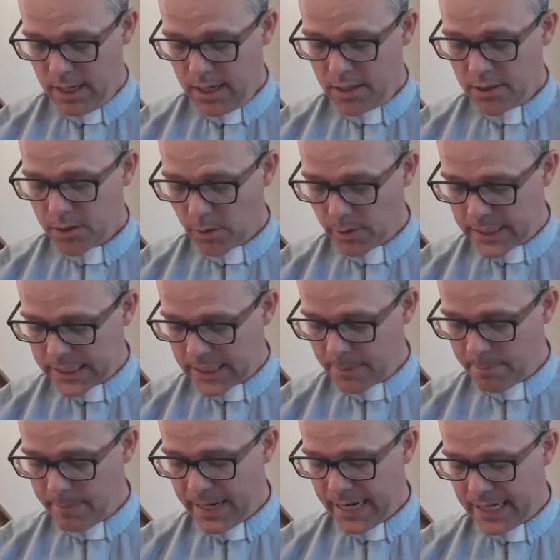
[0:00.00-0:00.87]
So his
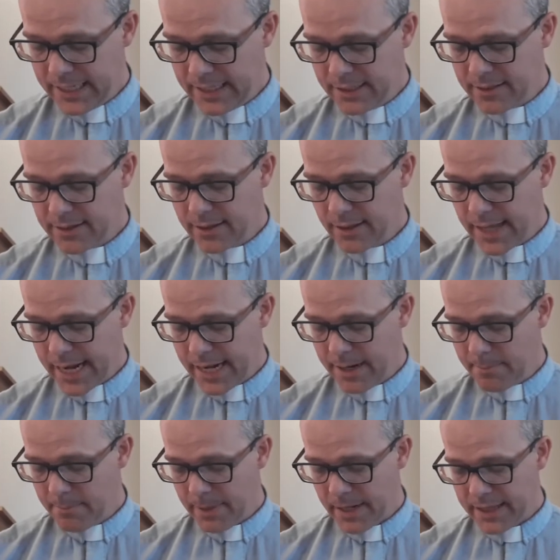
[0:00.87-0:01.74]
companions led
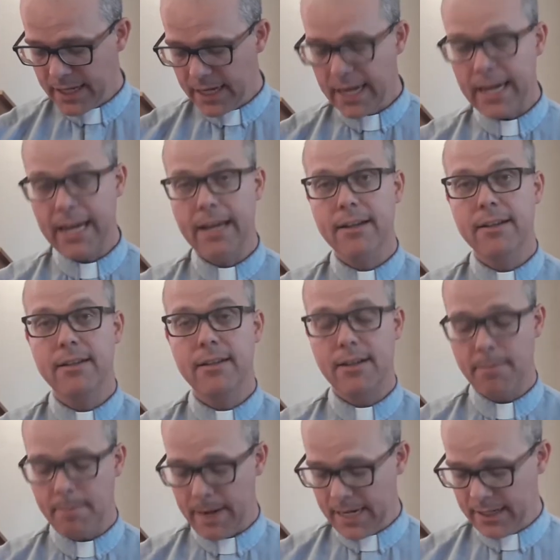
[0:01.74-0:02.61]
him by the hand to
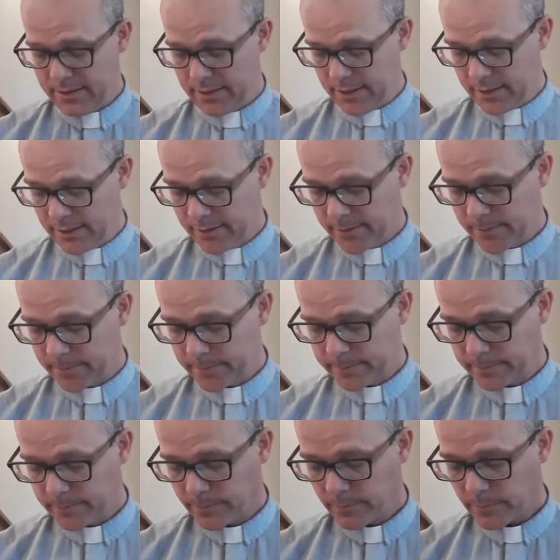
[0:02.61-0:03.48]
Damascus.
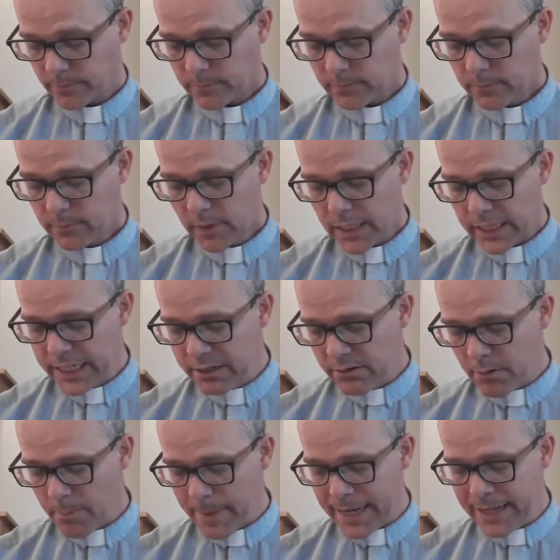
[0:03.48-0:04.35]
He
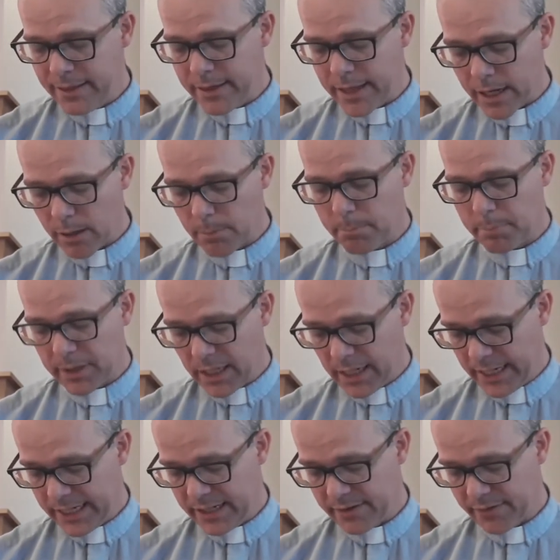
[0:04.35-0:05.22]
remained there
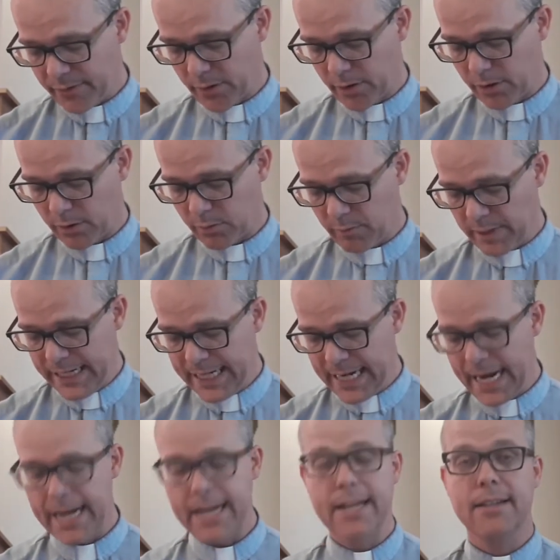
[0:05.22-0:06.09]
blind for three
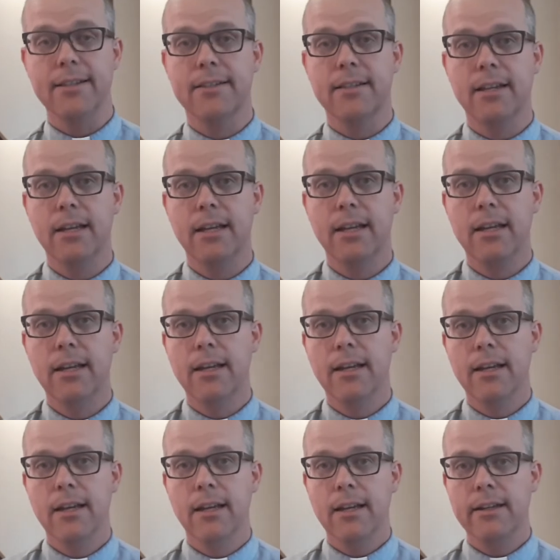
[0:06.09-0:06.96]
days
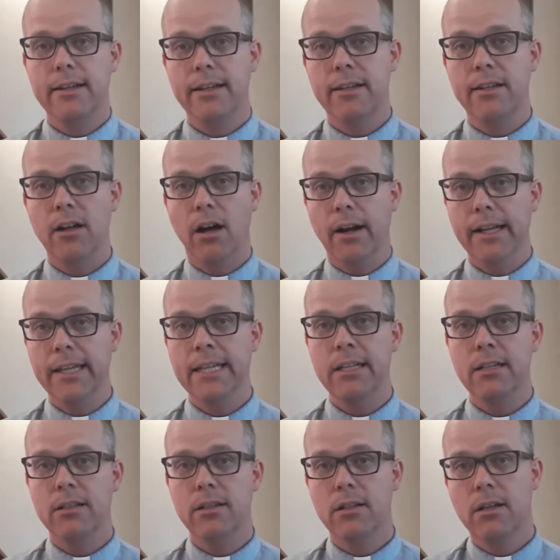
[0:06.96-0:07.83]
and did not
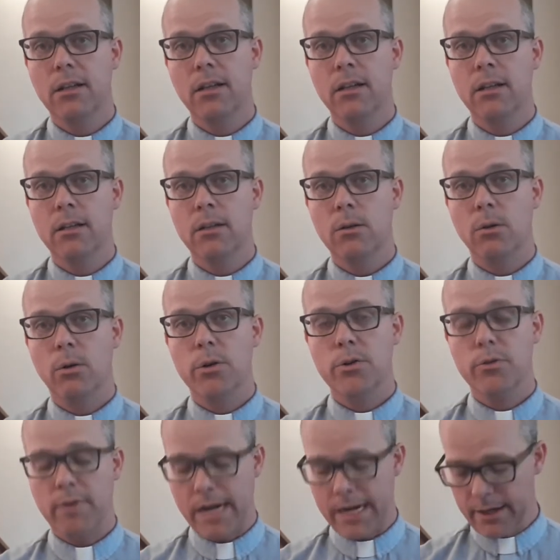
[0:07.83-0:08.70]
eat or
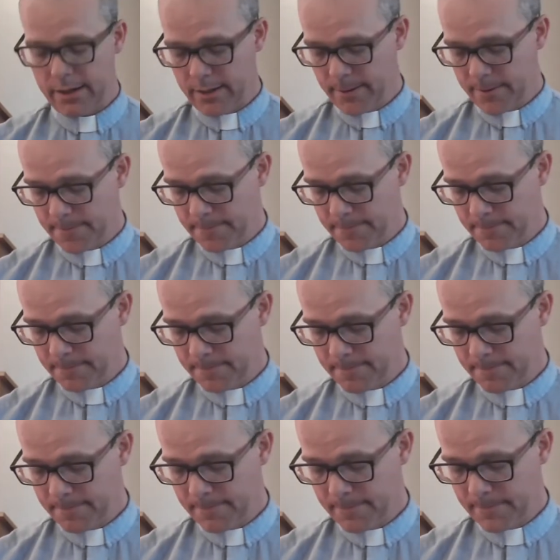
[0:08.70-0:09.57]
drink.
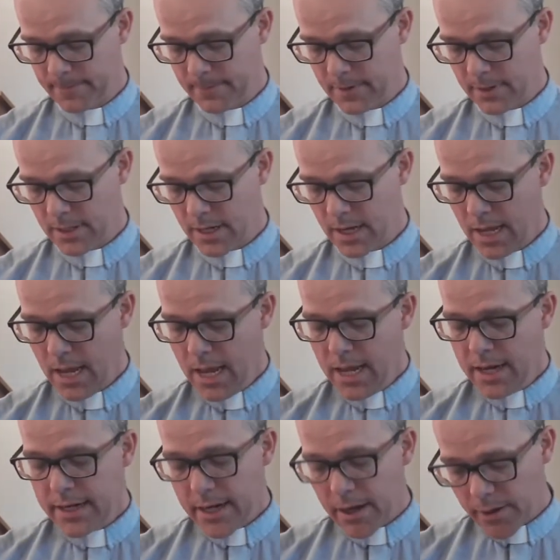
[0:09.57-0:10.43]

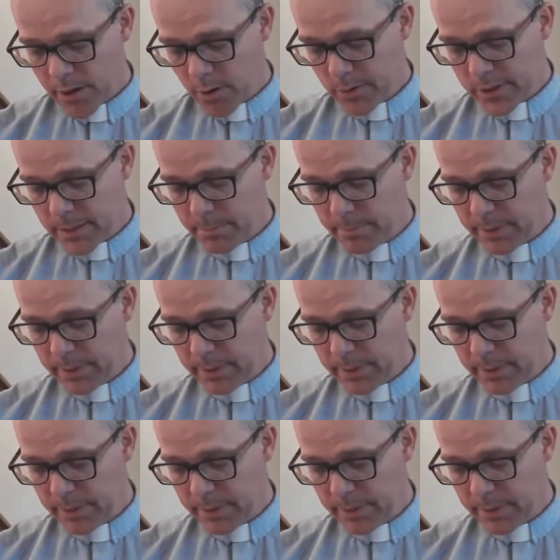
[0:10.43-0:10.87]
Now there was a